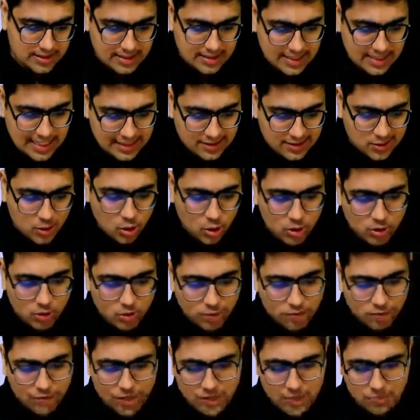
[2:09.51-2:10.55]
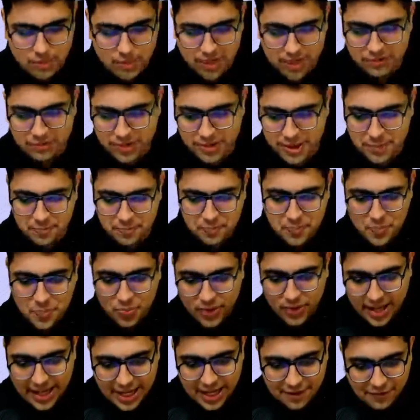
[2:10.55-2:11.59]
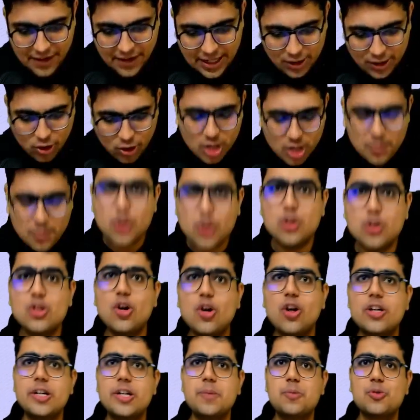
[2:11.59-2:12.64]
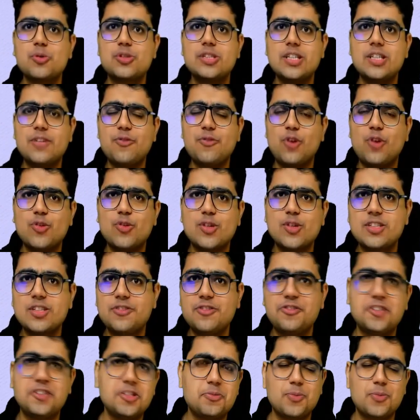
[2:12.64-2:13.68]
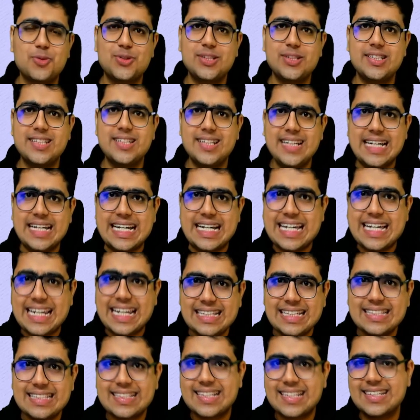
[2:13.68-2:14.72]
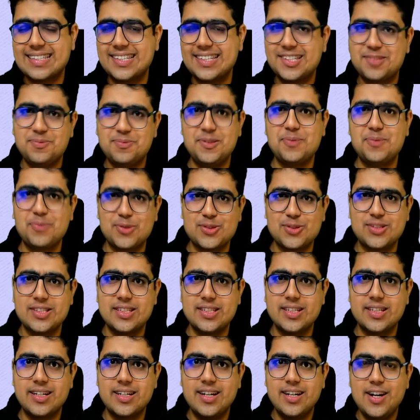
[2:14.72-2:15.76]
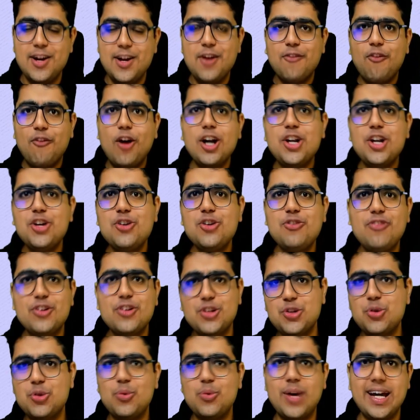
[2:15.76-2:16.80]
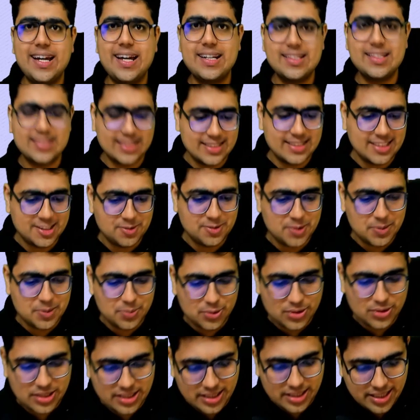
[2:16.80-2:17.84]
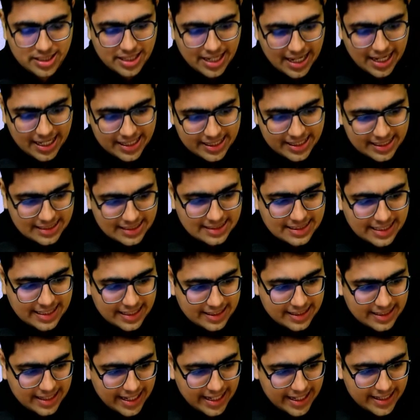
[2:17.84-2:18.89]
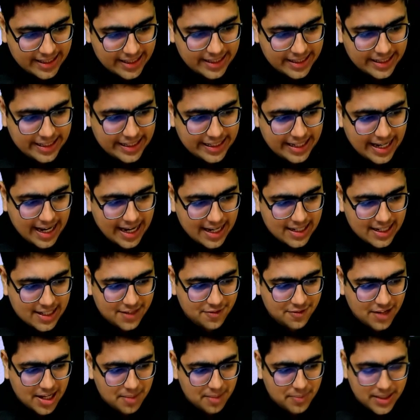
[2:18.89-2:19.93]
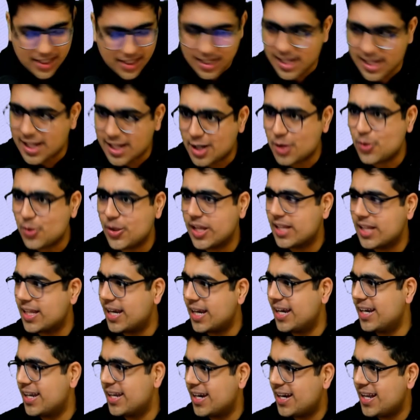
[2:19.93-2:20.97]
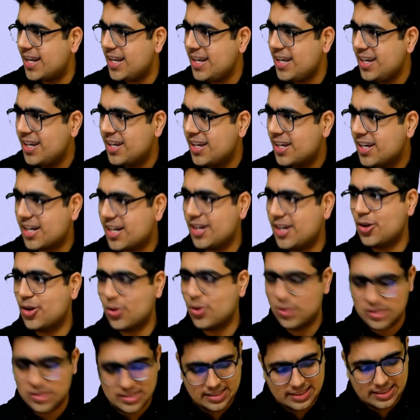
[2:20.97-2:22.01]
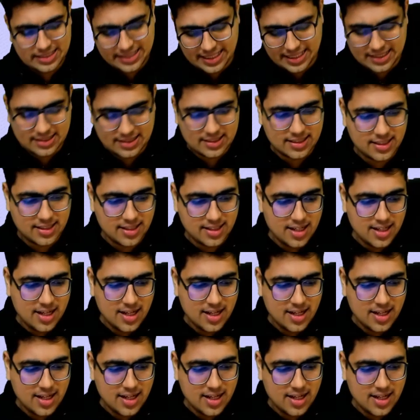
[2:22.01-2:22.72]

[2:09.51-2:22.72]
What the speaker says: Let's go one by one. If I talk about the audit procedure, what was the first procedure? Risk assessment procedure. What you do via risk assessment procedure? Understand the entity and environment, including the internal controls. Yes, sir.